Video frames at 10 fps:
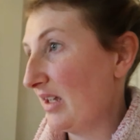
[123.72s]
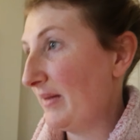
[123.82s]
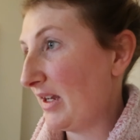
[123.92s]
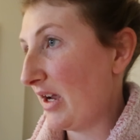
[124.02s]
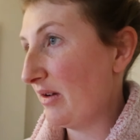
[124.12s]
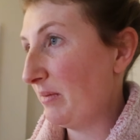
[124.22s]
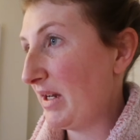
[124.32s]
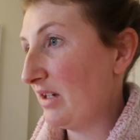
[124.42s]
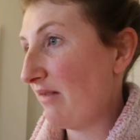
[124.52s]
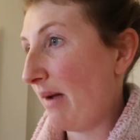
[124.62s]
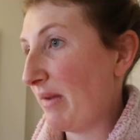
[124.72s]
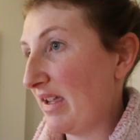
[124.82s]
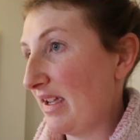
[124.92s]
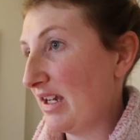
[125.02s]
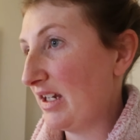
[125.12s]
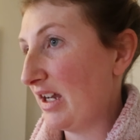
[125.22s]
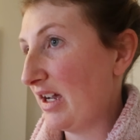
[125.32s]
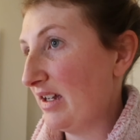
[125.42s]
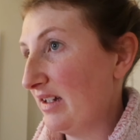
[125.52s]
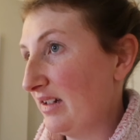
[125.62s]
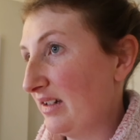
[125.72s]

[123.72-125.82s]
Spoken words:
There you go, Peter Rabbit, there you go.